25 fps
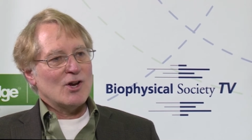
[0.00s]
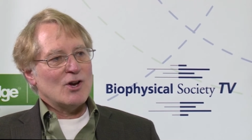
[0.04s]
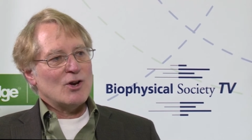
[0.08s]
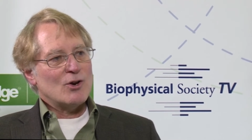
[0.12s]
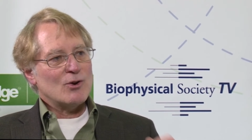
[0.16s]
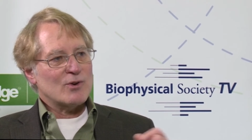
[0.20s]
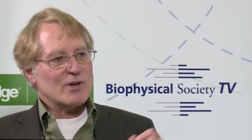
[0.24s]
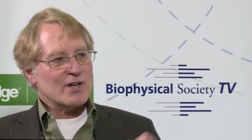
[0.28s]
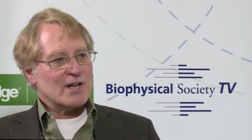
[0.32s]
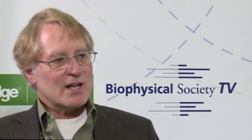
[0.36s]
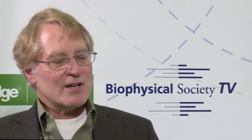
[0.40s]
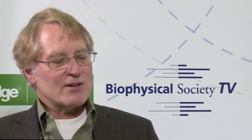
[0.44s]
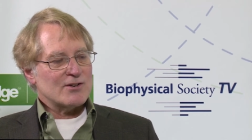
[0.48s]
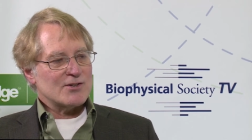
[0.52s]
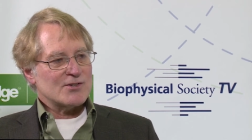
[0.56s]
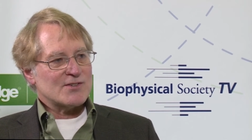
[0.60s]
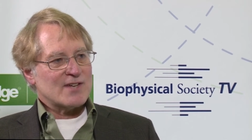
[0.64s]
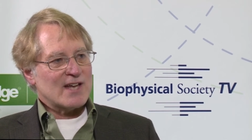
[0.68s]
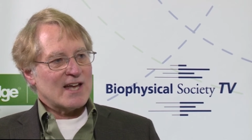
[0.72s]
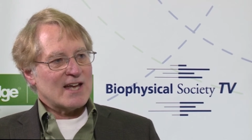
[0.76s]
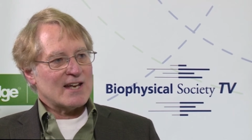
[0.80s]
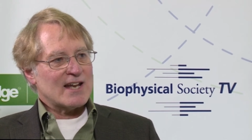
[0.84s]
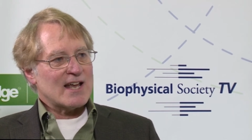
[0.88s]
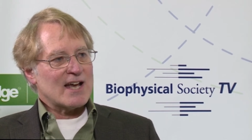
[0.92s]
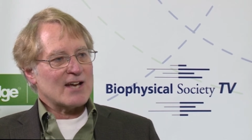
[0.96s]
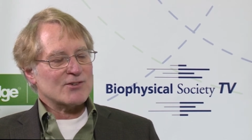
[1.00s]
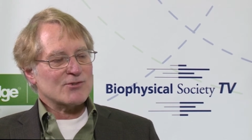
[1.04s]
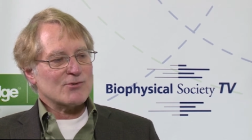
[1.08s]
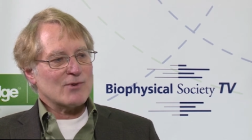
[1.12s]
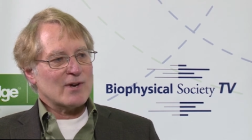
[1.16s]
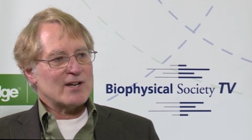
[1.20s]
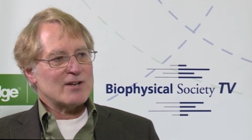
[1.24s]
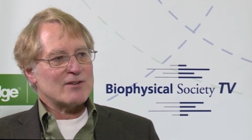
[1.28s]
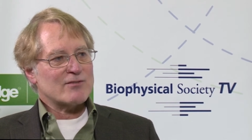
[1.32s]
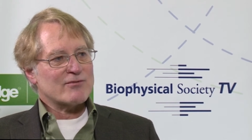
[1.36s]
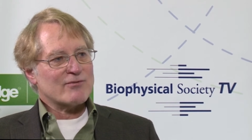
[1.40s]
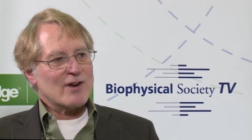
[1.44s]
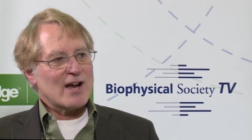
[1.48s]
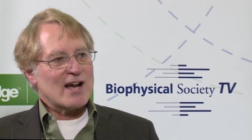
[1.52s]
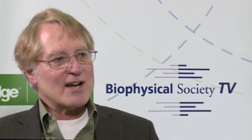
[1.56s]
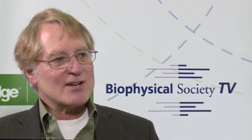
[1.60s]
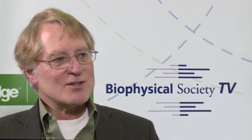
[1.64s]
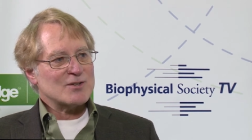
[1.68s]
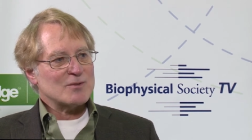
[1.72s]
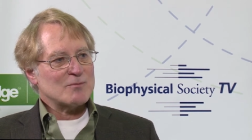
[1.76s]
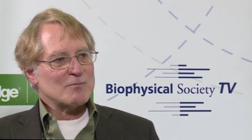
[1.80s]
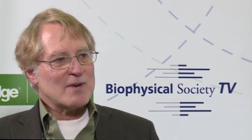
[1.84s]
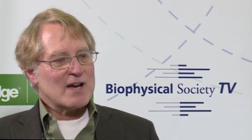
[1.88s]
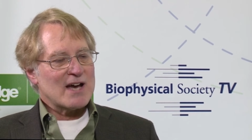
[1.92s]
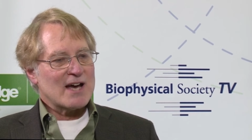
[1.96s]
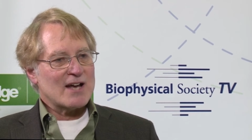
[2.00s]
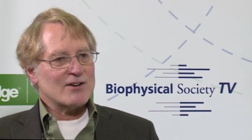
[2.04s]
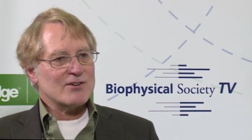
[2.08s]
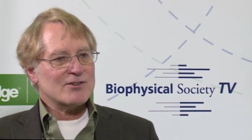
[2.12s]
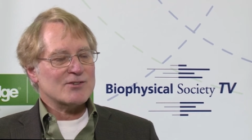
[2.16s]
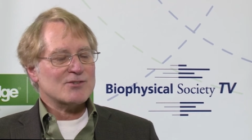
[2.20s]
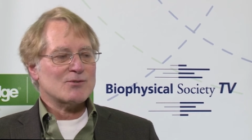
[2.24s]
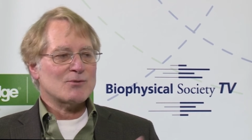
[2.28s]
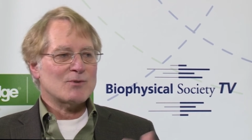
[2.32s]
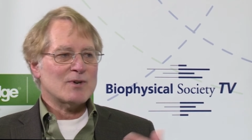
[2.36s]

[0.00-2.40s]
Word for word: who could understand X-ray diffraction patterns,